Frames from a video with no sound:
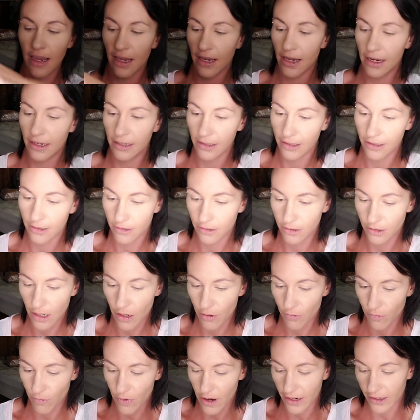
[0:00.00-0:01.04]
a little
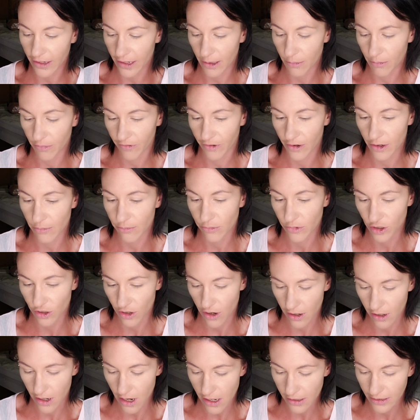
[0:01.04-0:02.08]
write-up from
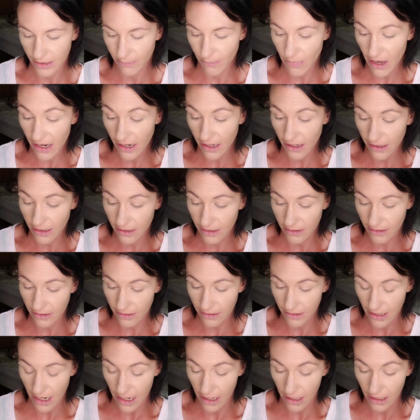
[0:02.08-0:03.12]
Gerard Cosmetics
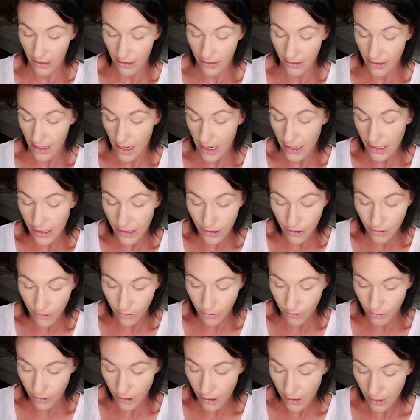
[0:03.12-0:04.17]
saying thank
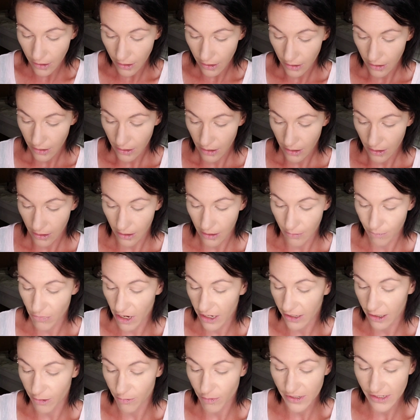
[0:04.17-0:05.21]
you
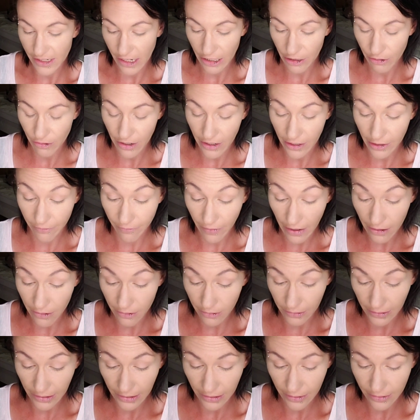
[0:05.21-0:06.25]
Makeup is our creative
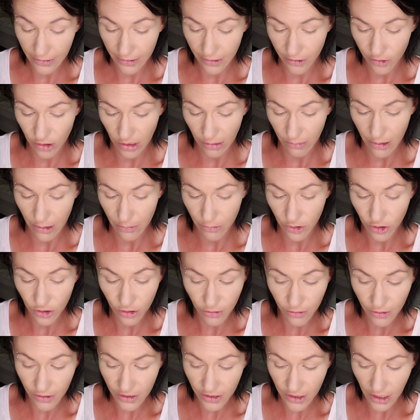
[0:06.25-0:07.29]
outlet, so dream come
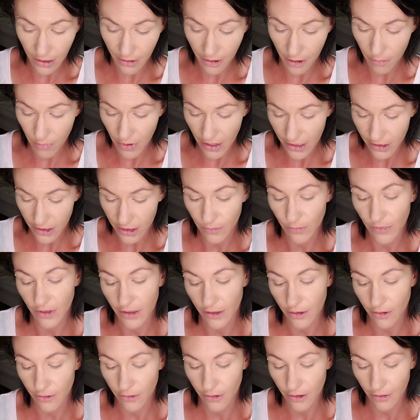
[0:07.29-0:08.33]
true to share our passion
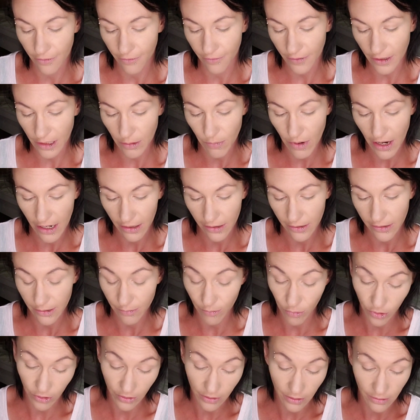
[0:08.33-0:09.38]
with you. Your feedback and
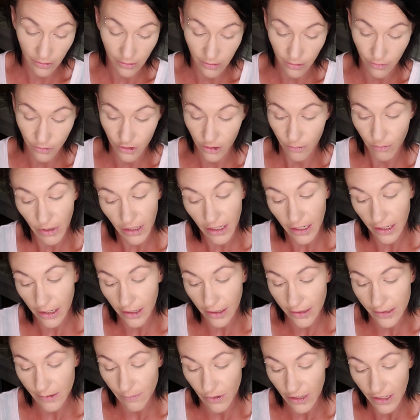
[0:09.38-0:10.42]
support on social media
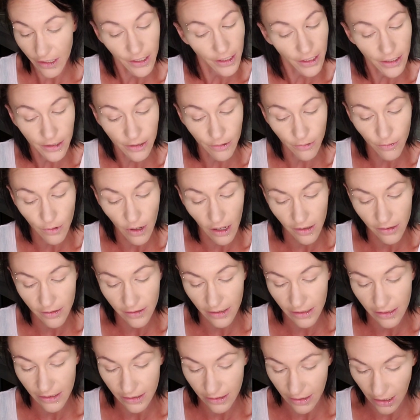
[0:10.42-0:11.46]
has been key to our
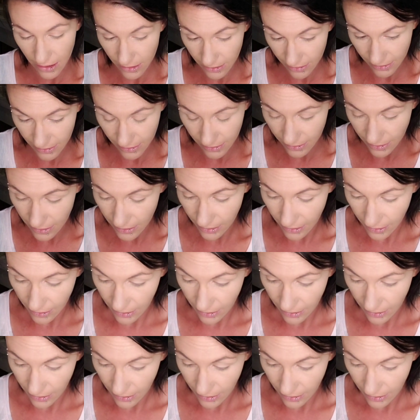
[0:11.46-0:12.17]
success.